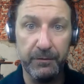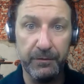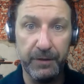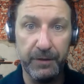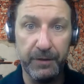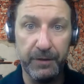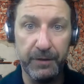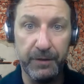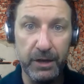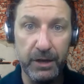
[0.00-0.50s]

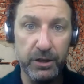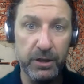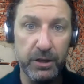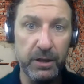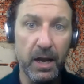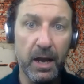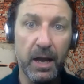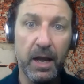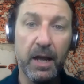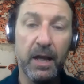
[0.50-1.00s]

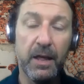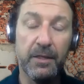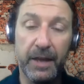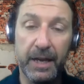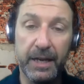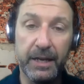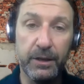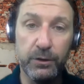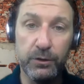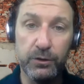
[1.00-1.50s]
Foundation.
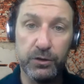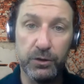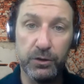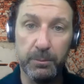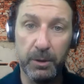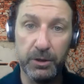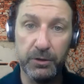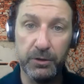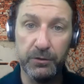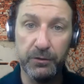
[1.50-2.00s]
Thanking you so
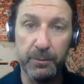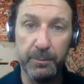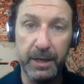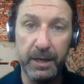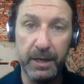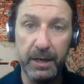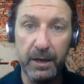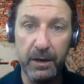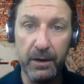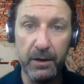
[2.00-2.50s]
much for
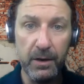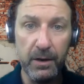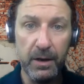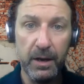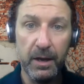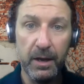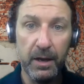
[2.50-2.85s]
being here.